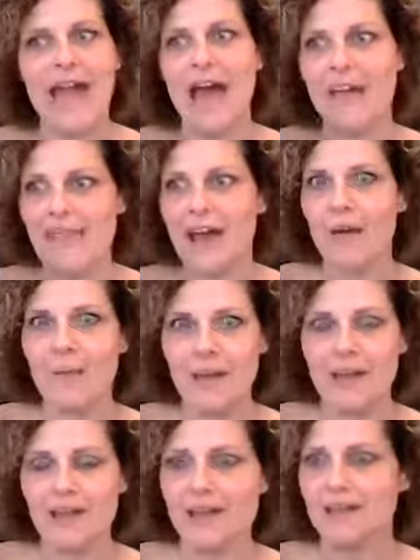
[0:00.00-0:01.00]
and that
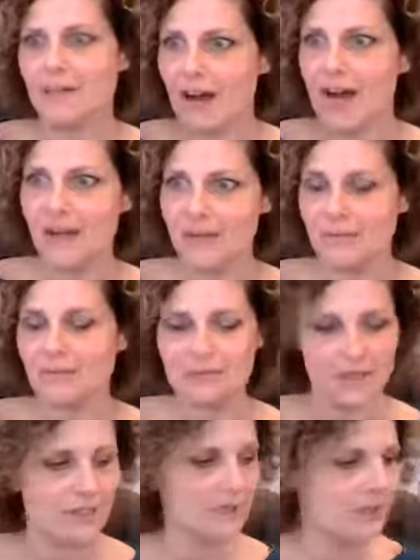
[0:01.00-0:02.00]
way
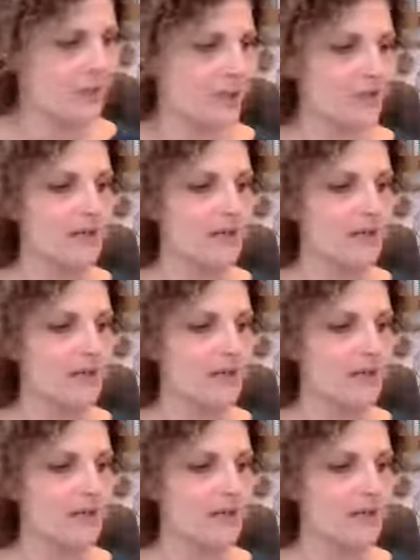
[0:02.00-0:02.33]
put it